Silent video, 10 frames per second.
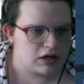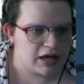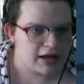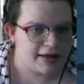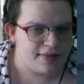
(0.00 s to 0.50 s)

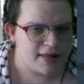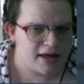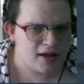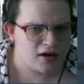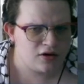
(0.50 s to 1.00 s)
And
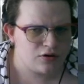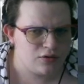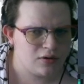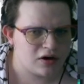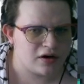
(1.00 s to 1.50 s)
then, who
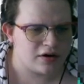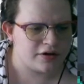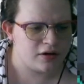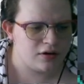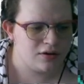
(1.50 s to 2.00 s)
are
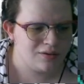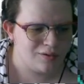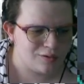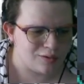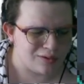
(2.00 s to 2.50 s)

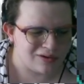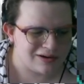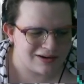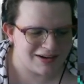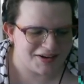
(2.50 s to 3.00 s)
you?
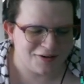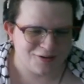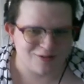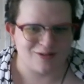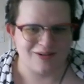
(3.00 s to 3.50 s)

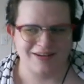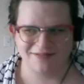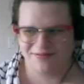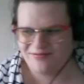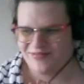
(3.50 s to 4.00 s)
Oh,
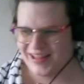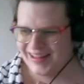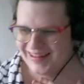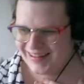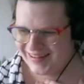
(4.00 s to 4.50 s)

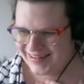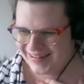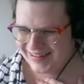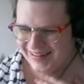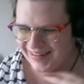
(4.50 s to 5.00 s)

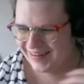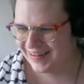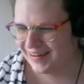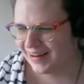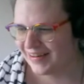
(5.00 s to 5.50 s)
Finn!
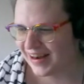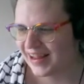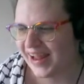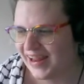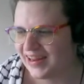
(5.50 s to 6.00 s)

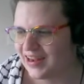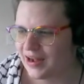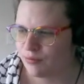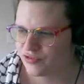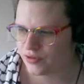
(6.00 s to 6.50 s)
Hey, I
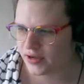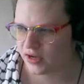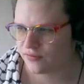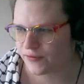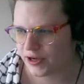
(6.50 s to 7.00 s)
was looking
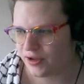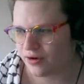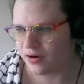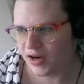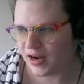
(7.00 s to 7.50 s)
for
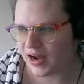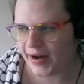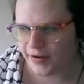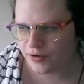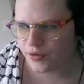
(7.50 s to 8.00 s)
you. I
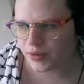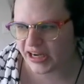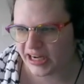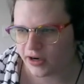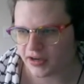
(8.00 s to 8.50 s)
knew you were
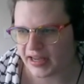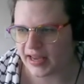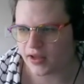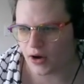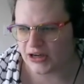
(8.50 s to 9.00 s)
eager to get
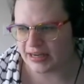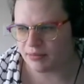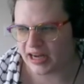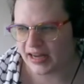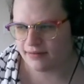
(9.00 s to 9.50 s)
going, but
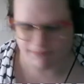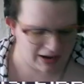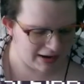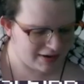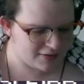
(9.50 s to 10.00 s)
I
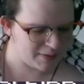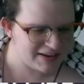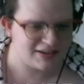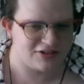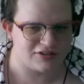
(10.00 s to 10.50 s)

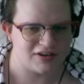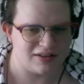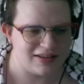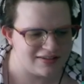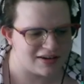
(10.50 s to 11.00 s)
expected just at
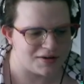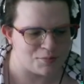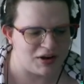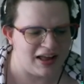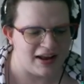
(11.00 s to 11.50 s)
least a
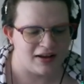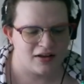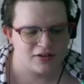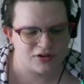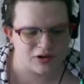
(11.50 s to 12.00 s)
goodbye.
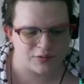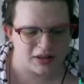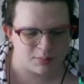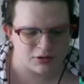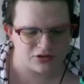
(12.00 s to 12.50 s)
So you're really
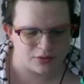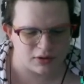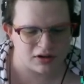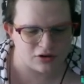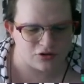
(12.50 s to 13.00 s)
pursuing
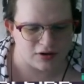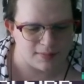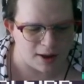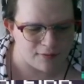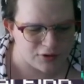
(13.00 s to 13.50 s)
your dream
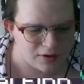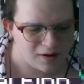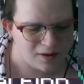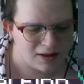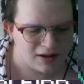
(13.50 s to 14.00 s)
after all?